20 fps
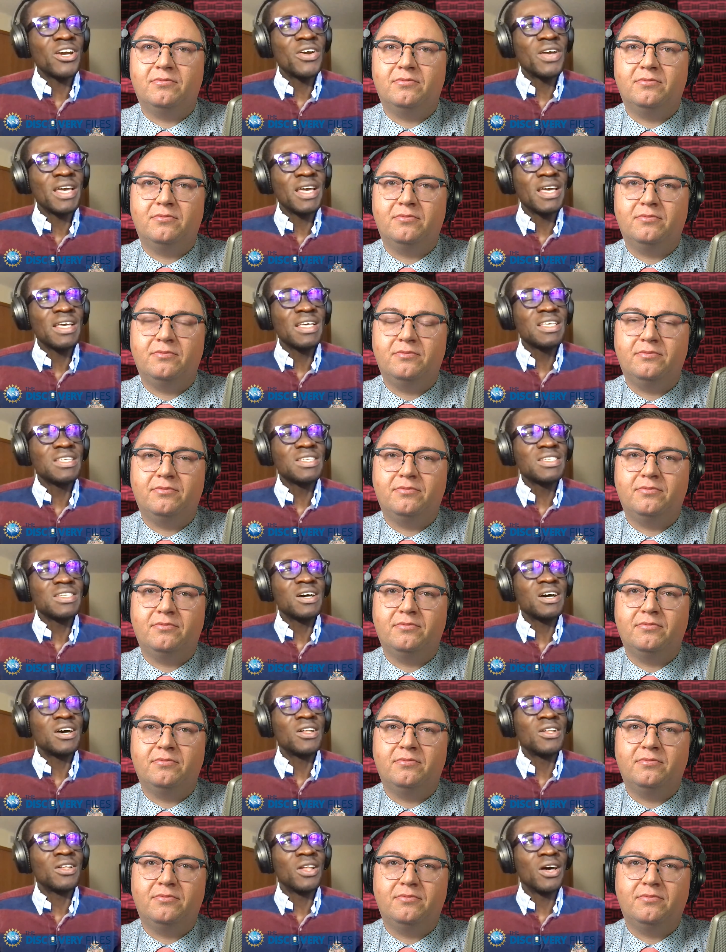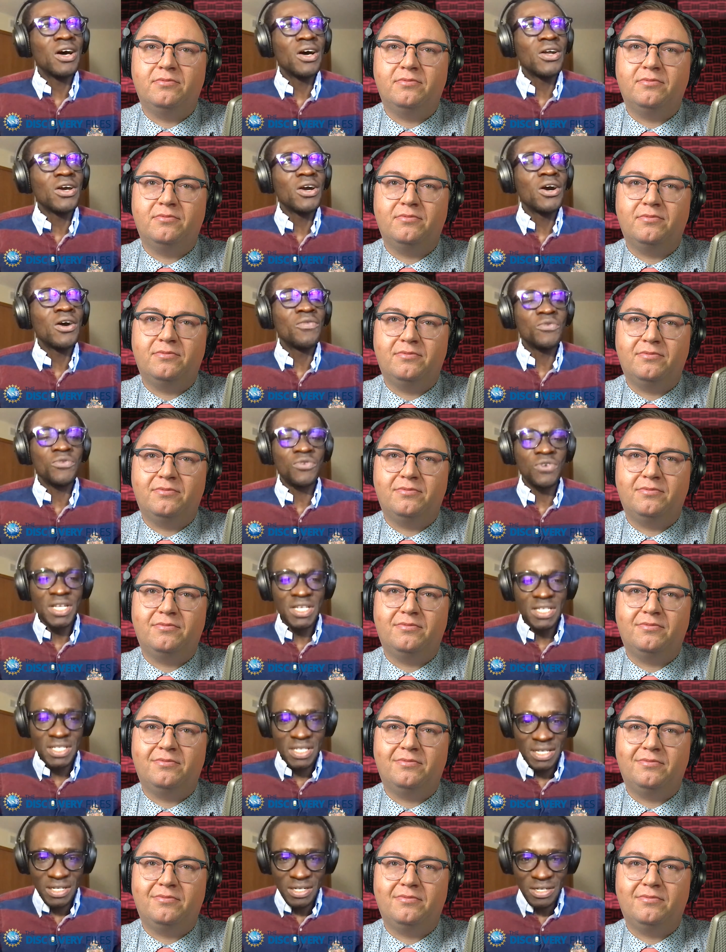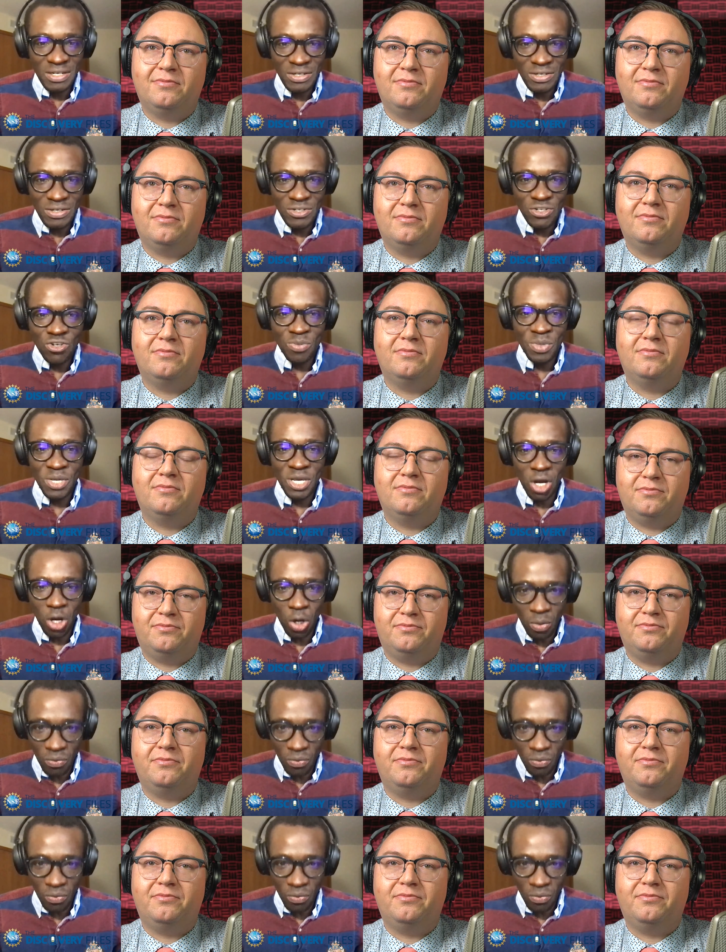Speaker 1: there is a lot of reason to be